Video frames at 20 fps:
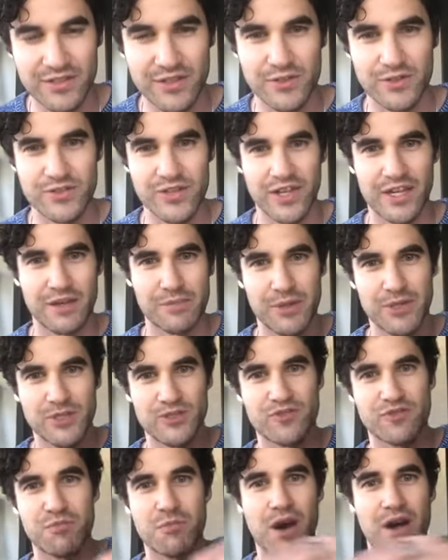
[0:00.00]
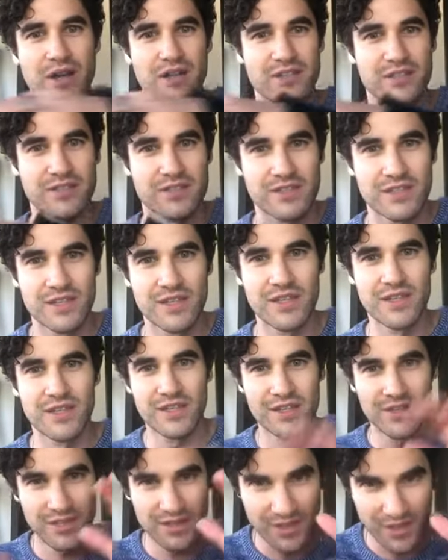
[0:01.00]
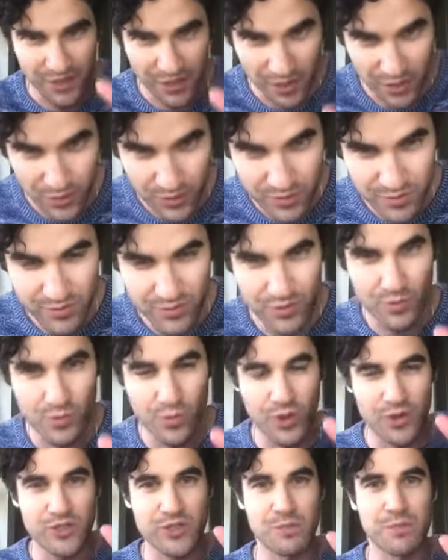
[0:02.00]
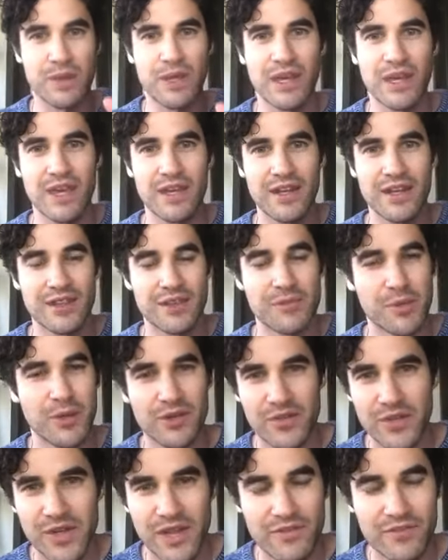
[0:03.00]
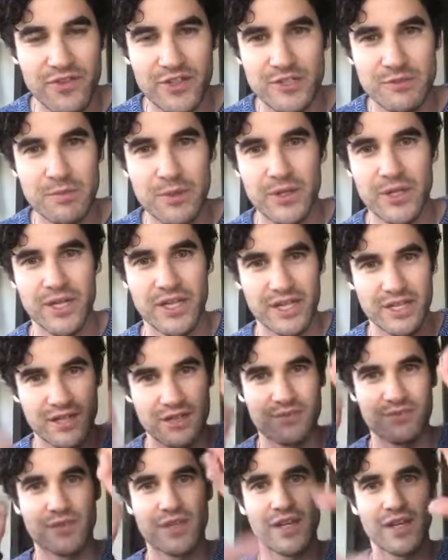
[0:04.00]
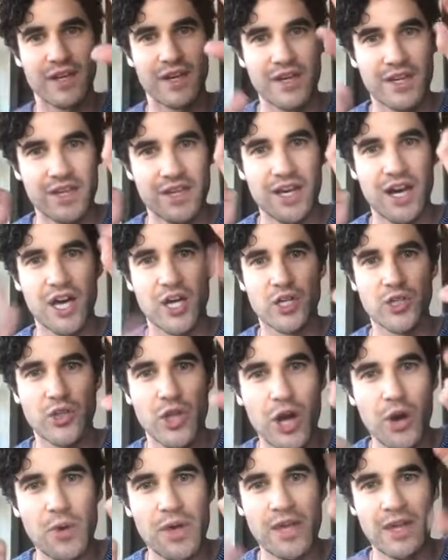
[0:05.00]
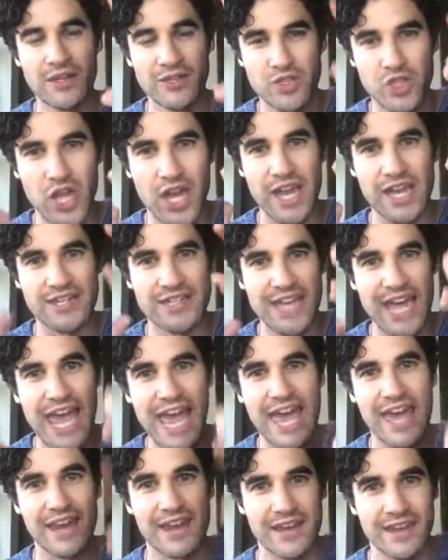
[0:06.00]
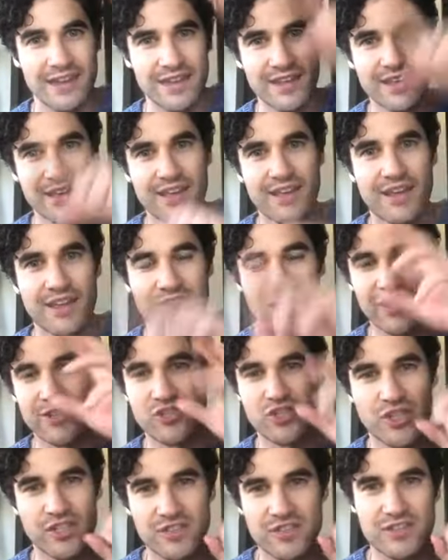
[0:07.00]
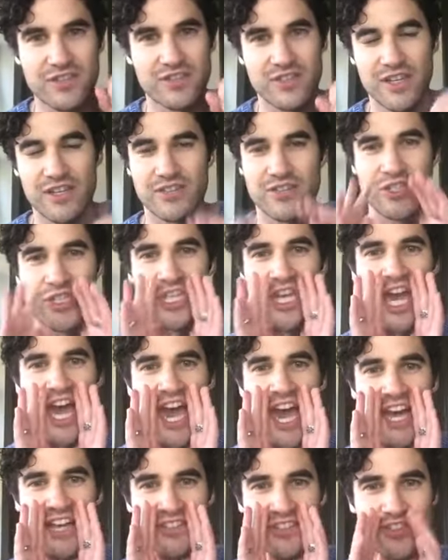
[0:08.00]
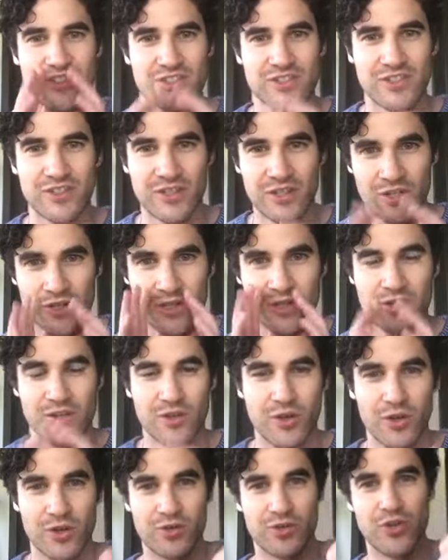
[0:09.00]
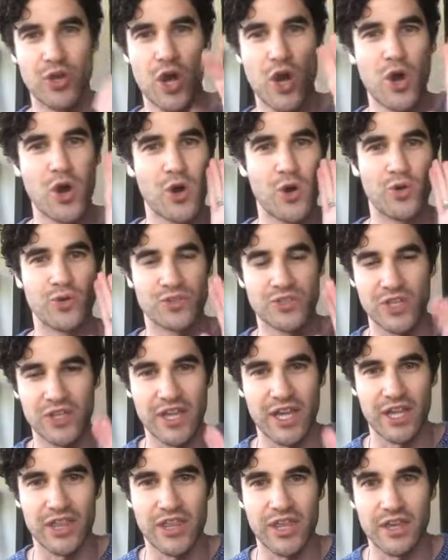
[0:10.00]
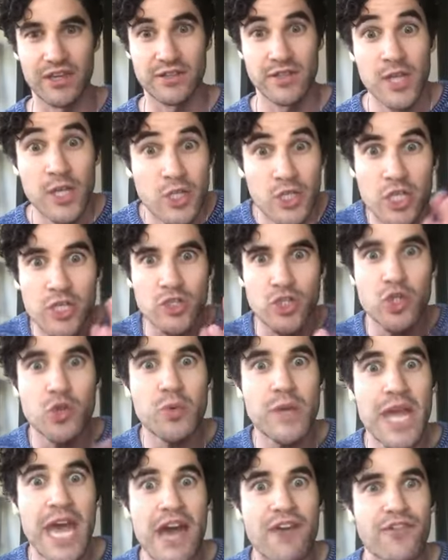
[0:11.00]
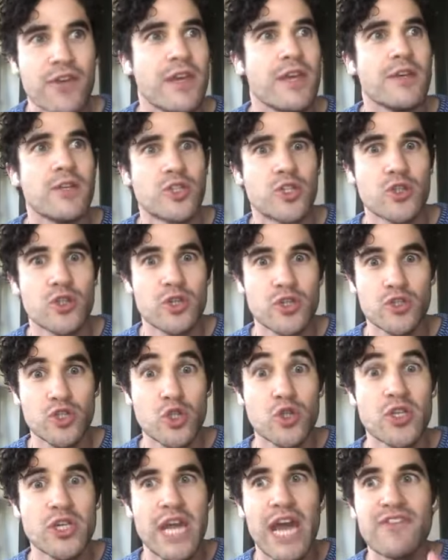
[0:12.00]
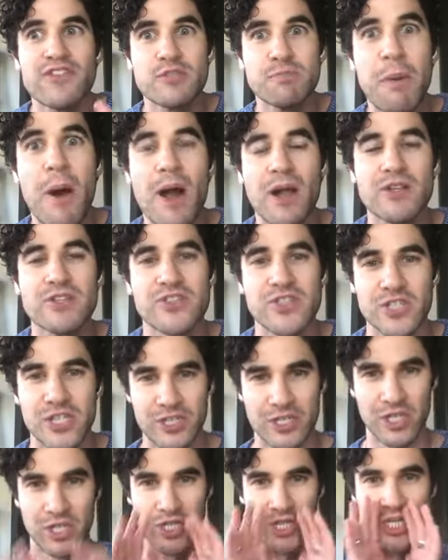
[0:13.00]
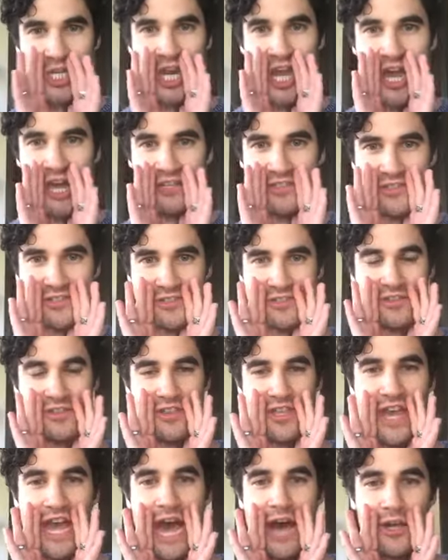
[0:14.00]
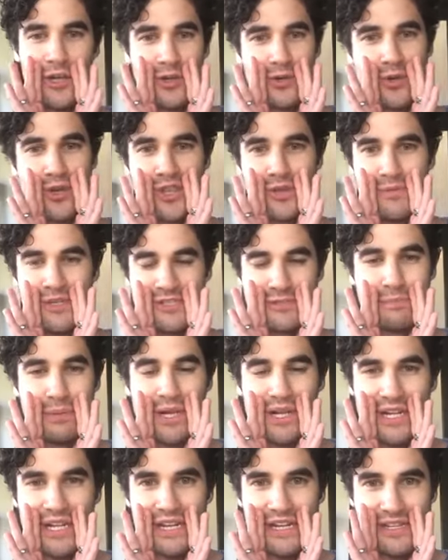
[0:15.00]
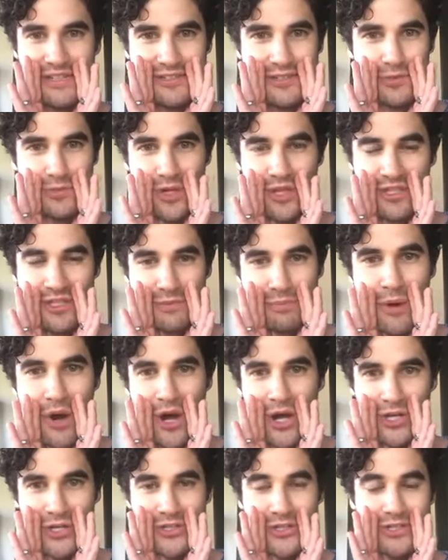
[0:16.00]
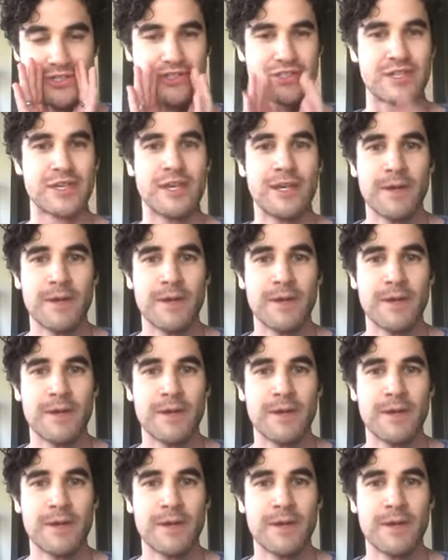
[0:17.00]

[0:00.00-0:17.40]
There's like a bunch of monks, you know, worshiping it in the middle of the Netflix building, like a glowing giant N that just says yes or no to like things. Should it have sparkles in it? Yes, the algorithm is pleased with sparkles.